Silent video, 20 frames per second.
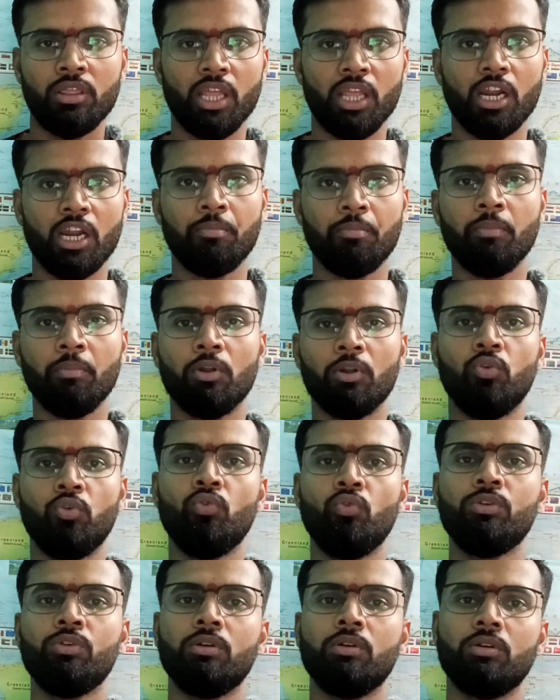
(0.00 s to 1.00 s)
there are people
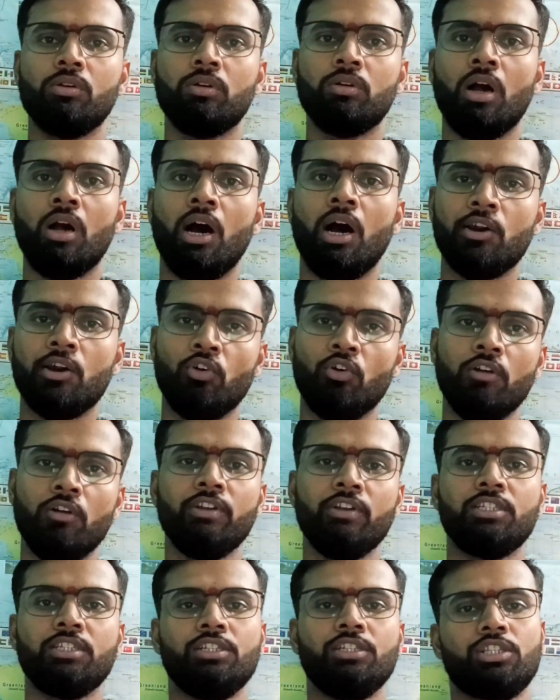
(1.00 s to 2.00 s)
who are
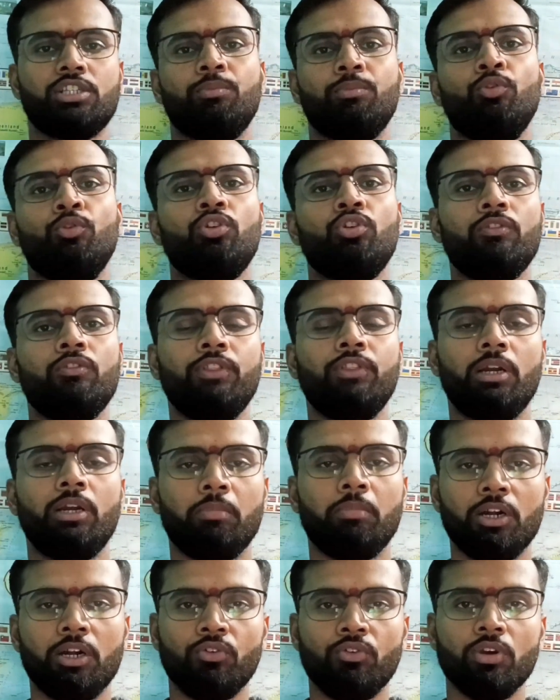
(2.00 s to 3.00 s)
always in support of that